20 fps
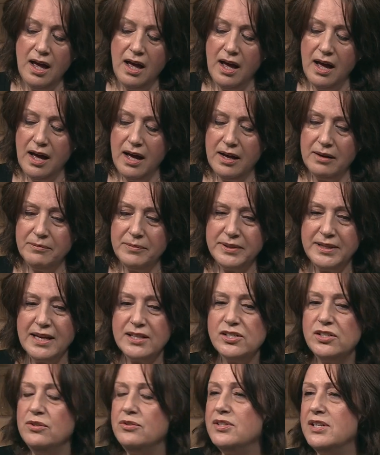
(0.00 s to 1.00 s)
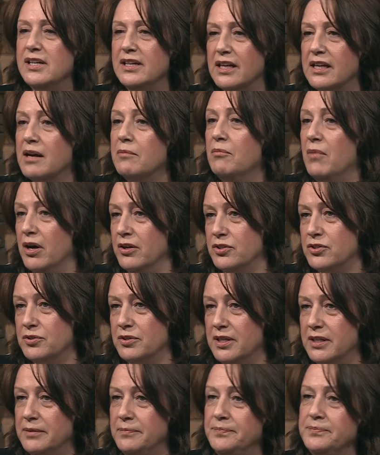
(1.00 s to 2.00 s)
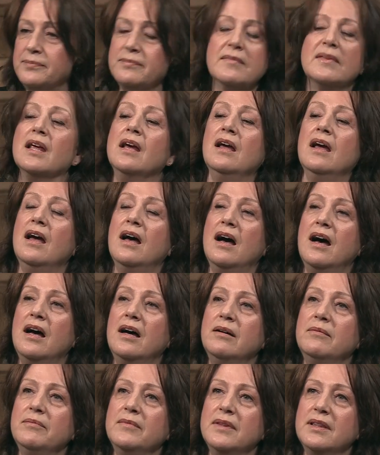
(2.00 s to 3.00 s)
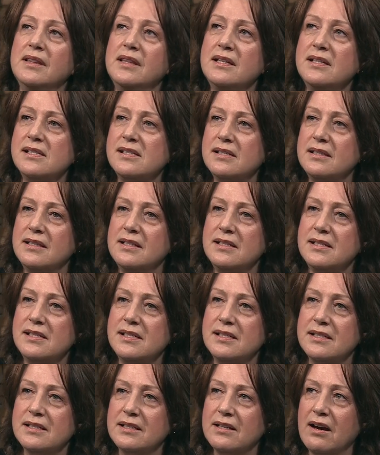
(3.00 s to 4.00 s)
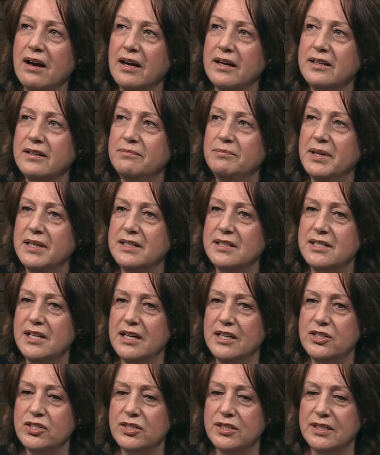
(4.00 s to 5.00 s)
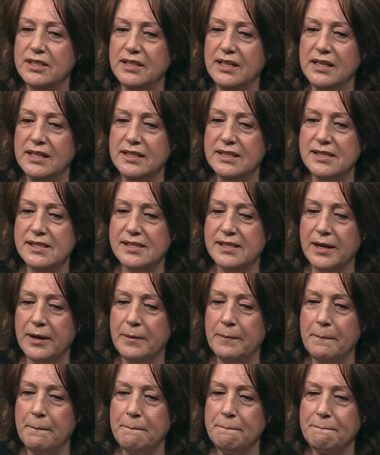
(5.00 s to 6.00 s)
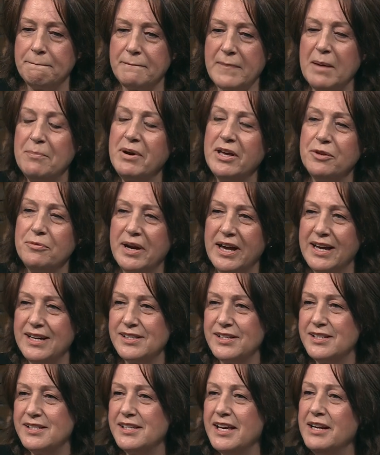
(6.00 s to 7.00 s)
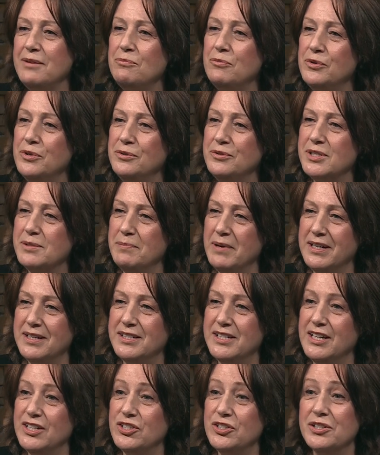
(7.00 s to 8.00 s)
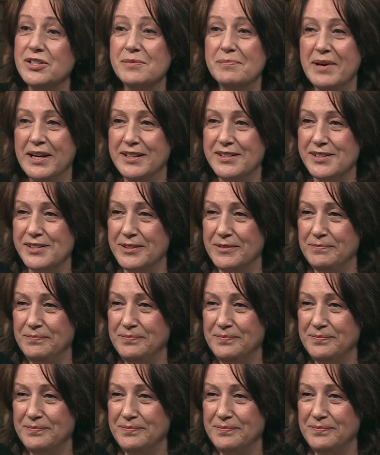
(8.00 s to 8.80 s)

but that's using like a mantra. This kind of meditation is, and by the way, it has the same roots meditation as medicine.